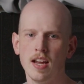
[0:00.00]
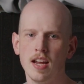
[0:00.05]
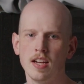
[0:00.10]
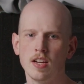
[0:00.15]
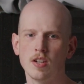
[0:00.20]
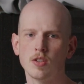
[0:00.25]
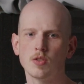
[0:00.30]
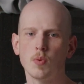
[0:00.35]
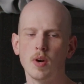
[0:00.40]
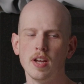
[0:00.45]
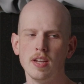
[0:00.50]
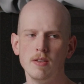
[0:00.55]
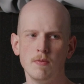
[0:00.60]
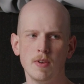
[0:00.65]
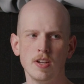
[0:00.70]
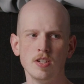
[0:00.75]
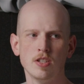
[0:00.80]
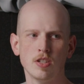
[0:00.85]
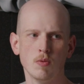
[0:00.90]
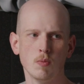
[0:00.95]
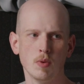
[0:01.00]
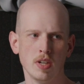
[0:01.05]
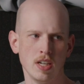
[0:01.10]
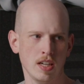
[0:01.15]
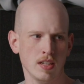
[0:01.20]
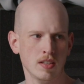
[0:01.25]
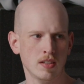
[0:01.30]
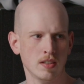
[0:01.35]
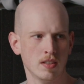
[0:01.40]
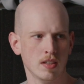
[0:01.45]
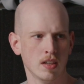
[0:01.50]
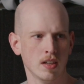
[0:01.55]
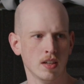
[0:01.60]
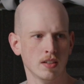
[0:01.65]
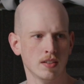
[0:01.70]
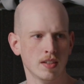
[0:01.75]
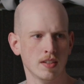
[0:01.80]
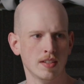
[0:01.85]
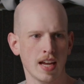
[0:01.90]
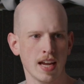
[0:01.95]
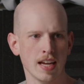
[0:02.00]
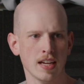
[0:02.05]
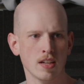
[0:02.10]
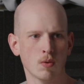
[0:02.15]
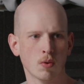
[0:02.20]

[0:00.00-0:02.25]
here's what invention we need to take in